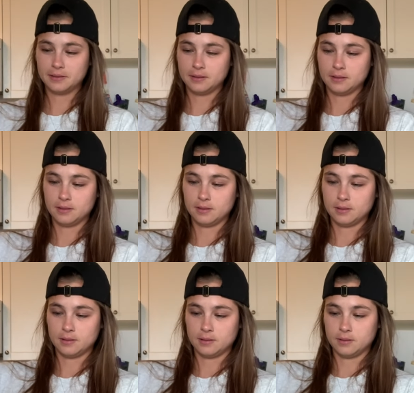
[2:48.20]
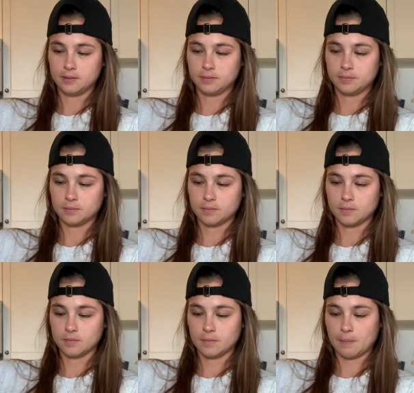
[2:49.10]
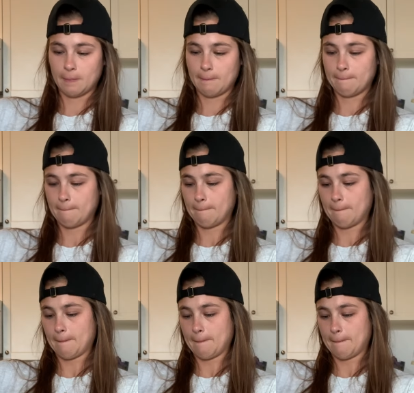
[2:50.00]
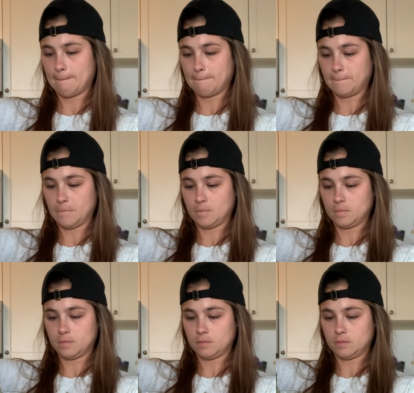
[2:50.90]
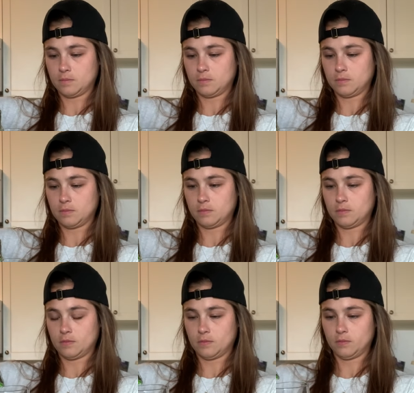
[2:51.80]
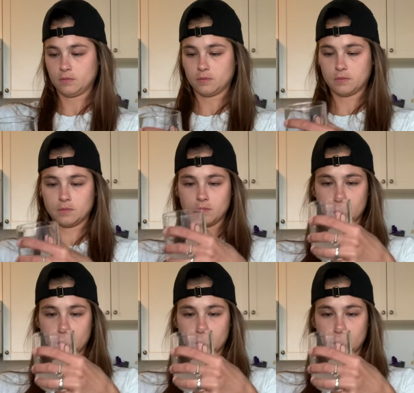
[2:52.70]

(no one is talking)